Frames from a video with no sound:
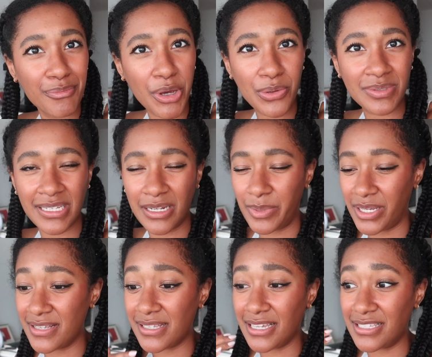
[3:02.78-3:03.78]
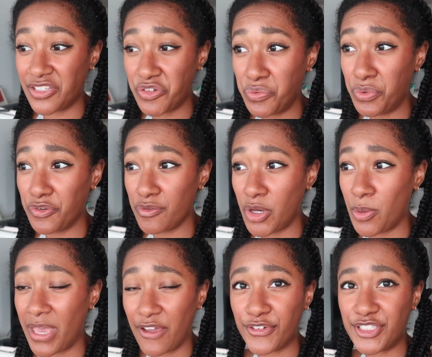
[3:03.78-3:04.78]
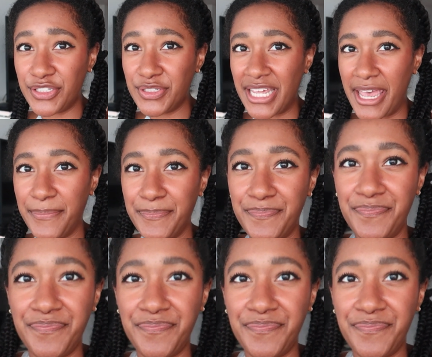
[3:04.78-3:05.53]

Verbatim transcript: from home setup because I still work from home every single day.